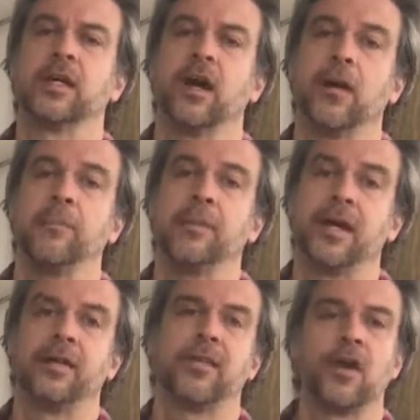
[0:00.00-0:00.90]

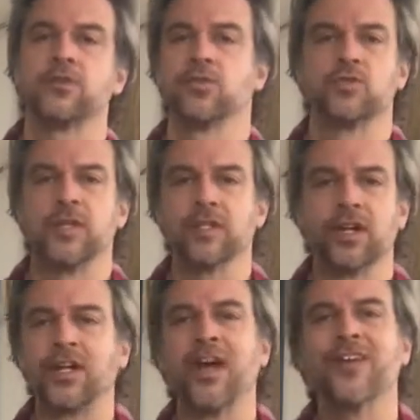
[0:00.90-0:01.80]
and they also treat their
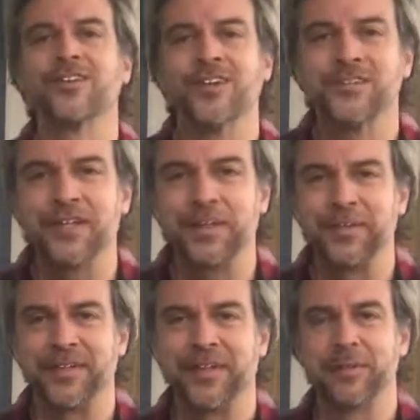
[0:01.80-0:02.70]
character
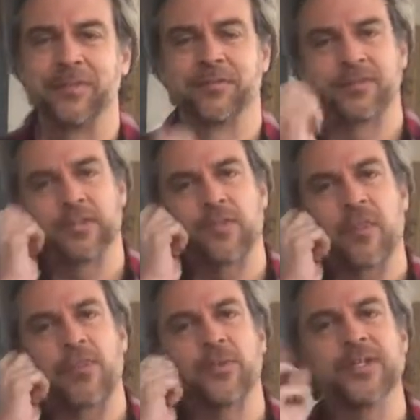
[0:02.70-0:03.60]
development a little bit differently. So the
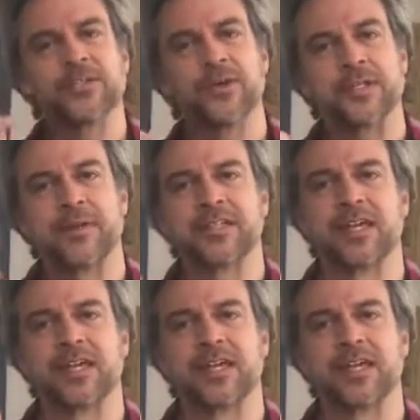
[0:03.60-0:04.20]
three stories that I'm